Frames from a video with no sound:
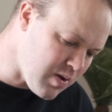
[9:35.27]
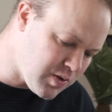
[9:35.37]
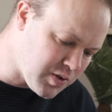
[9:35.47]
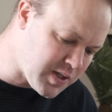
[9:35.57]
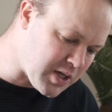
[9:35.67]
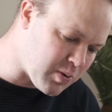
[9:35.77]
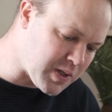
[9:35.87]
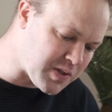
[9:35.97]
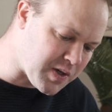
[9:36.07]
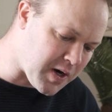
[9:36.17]
together
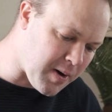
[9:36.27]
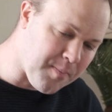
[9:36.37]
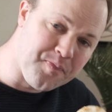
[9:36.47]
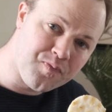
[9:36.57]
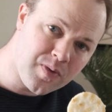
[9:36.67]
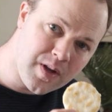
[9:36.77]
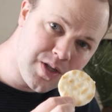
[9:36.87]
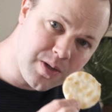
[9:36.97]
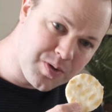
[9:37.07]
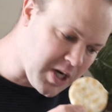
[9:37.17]
with
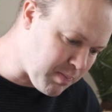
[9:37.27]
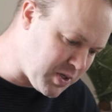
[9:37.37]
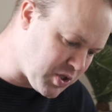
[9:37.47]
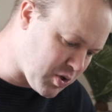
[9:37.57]
some Japanese